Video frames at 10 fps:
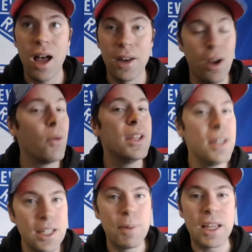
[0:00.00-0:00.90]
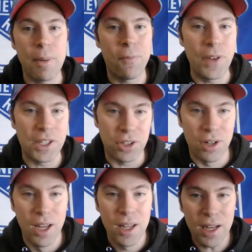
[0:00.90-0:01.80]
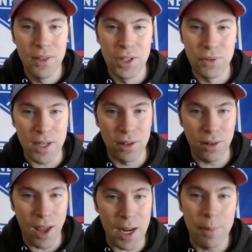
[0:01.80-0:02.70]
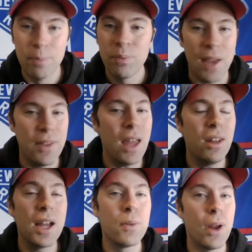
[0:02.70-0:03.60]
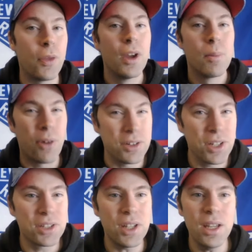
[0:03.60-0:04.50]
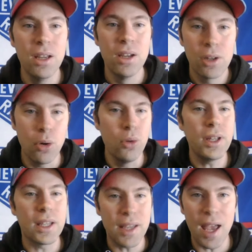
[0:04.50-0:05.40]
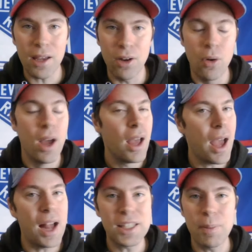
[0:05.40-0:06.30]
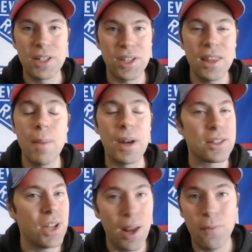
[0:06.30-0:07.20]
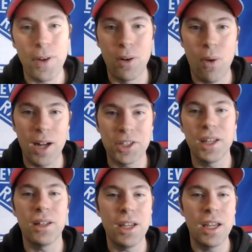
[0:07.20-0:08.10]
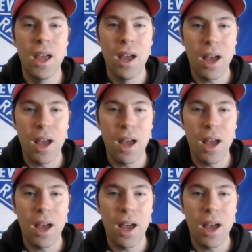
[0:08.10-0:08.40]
No, he's become a fixture in this Ranger lineup. And that line with Brodzinski, Cooley, and Kakko, as I've been saying, they've been a ton of fun to watch lately.